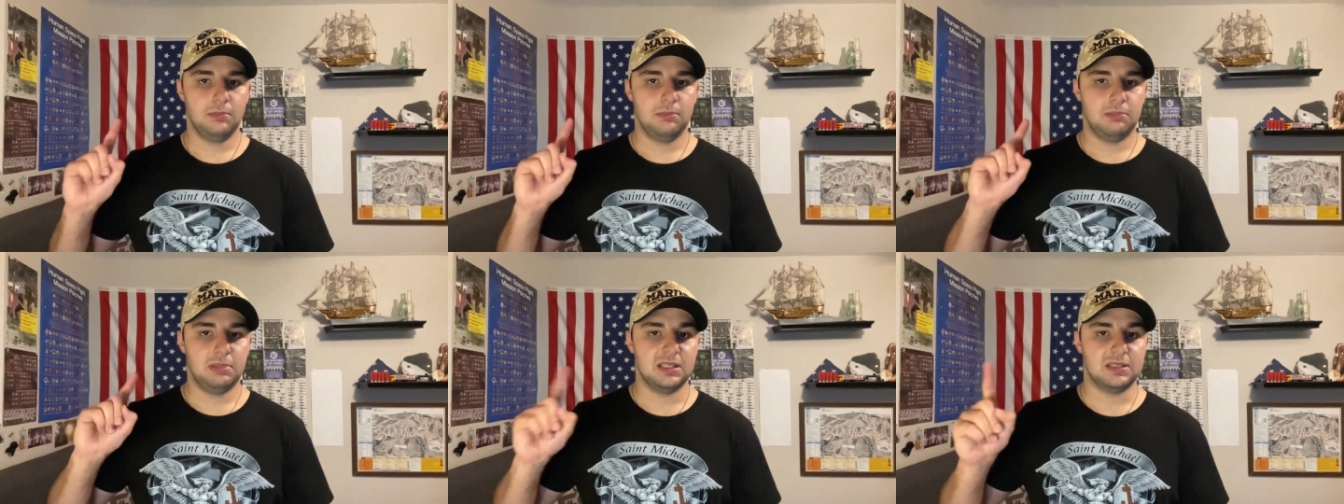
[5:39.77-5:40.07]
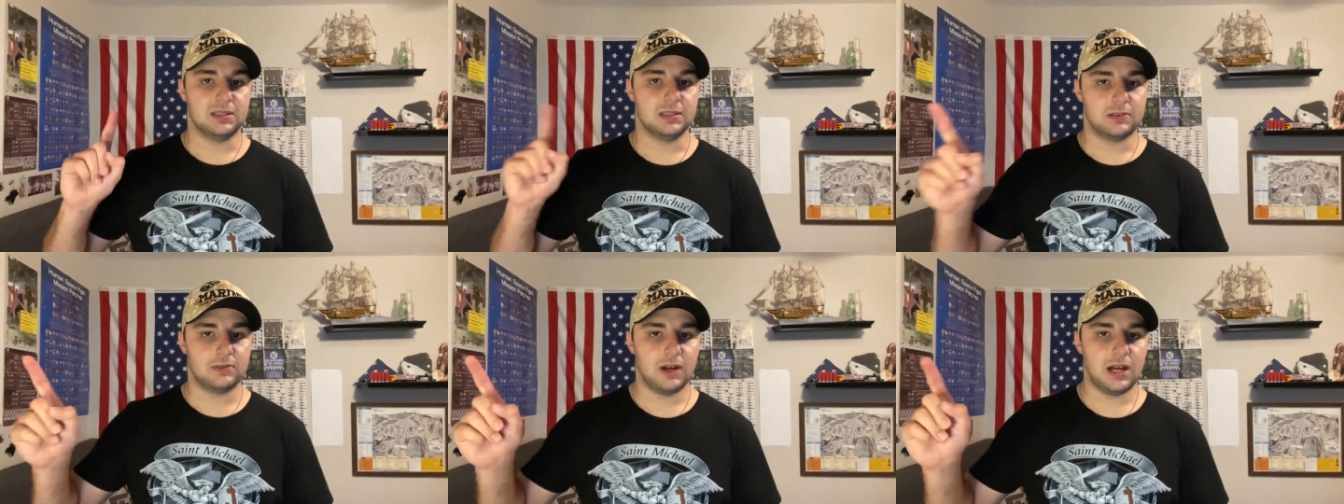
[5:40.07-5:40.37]
please
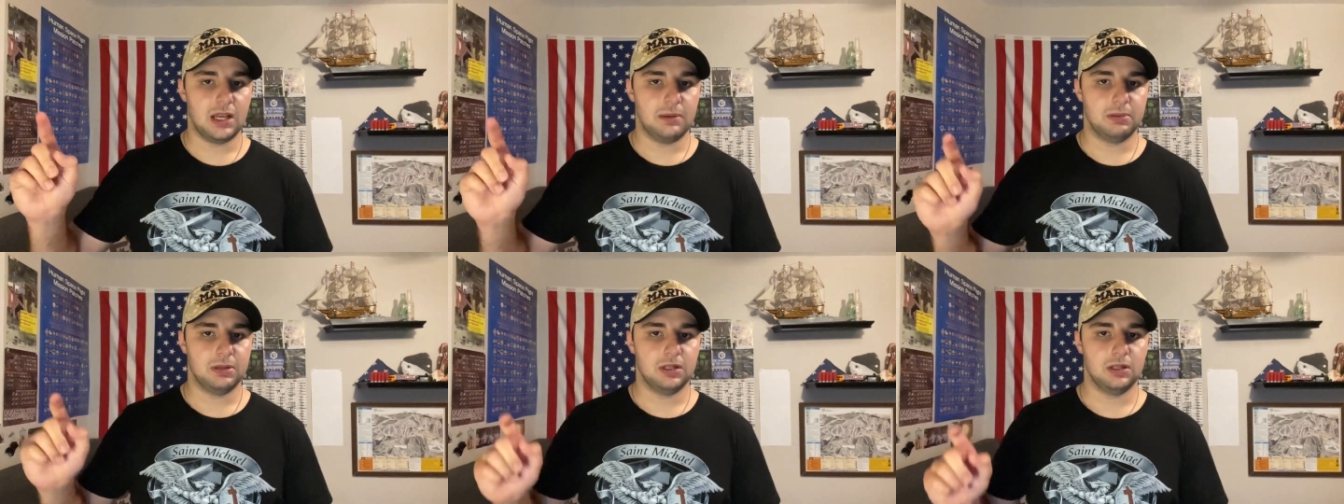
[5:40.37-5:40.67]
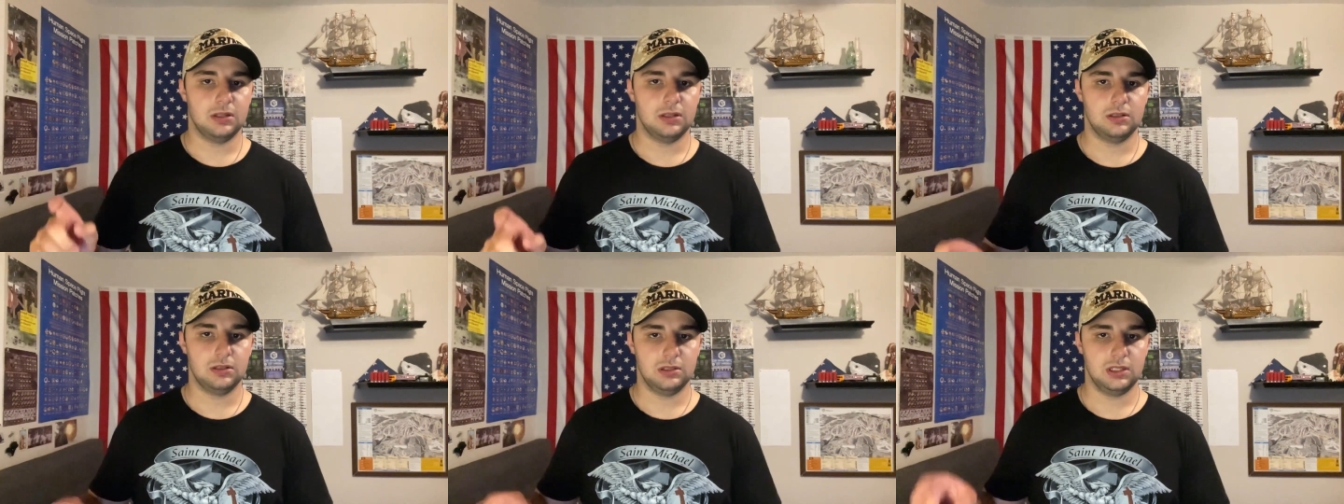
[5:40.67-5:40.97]
subscribe,
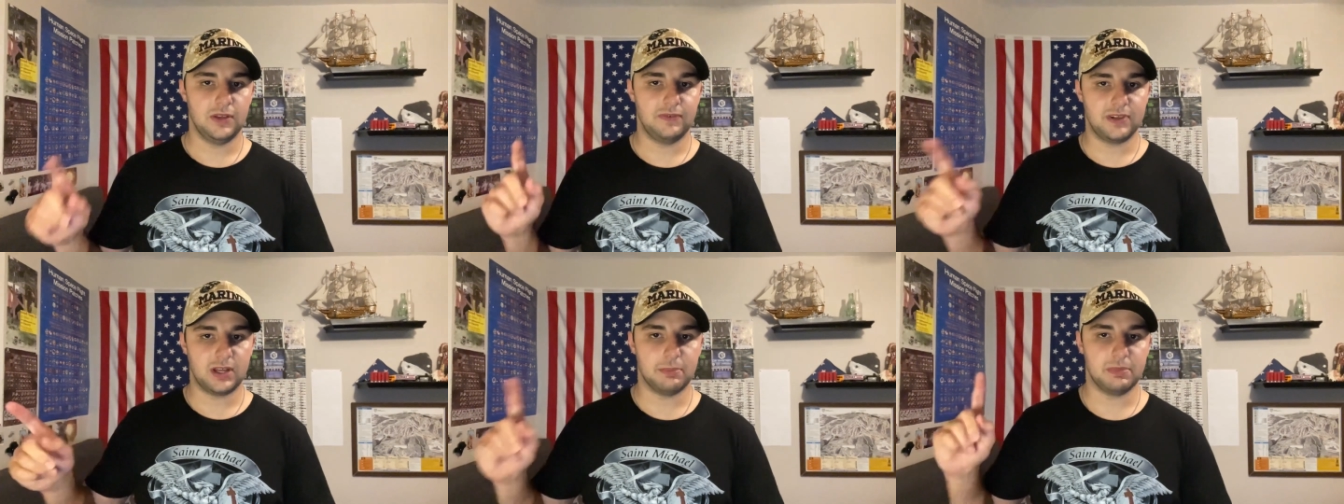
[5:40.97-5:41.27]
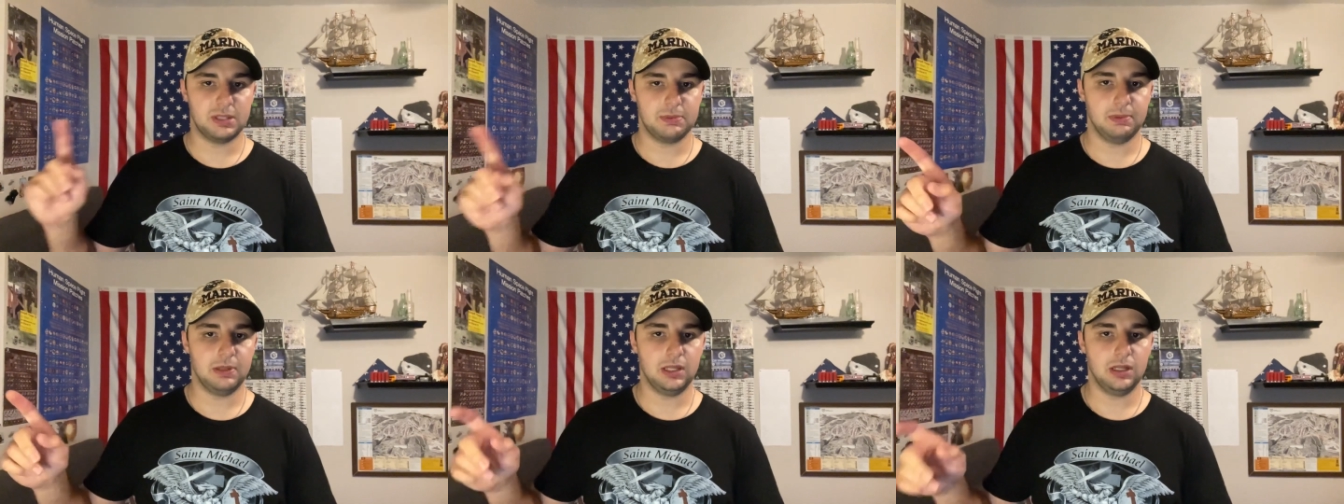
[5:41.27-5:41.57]
leave
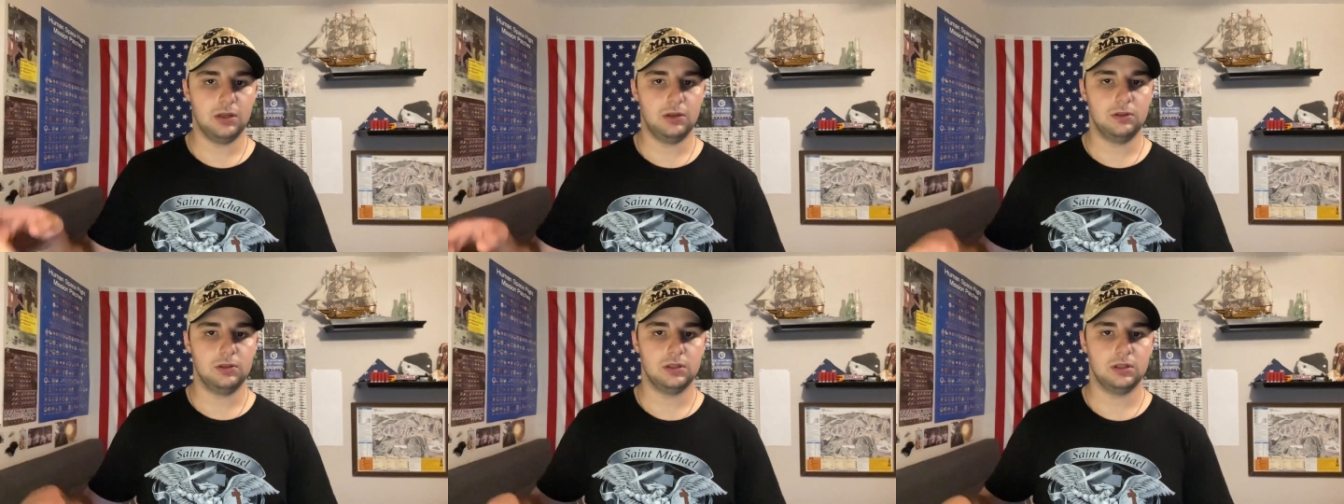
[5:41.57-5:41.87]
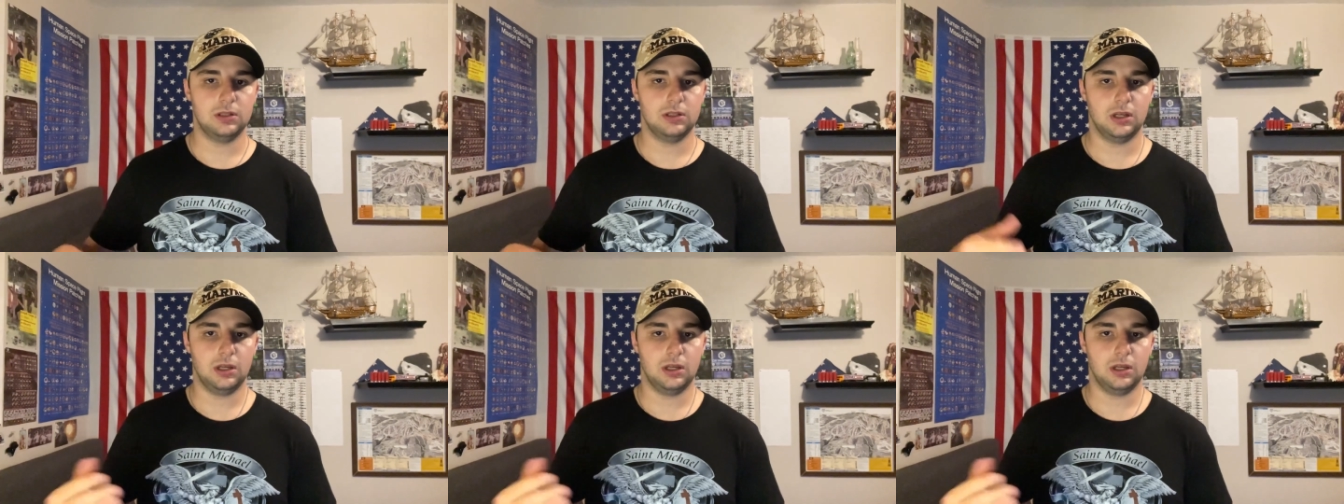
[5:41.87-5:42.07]
comments below,